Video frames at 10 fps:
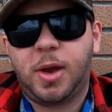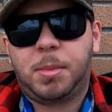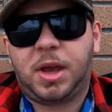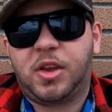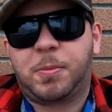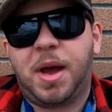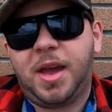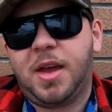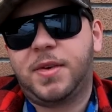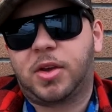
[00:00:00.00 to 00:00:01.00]
because pike
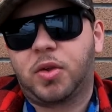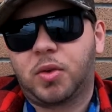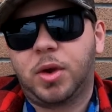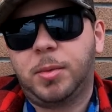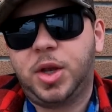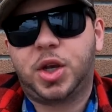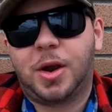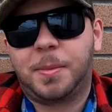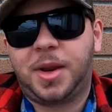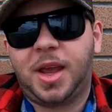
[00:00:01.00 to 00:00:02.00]
have extremely
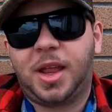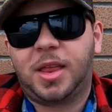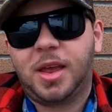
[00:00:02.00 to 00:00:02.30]
sharp teeth,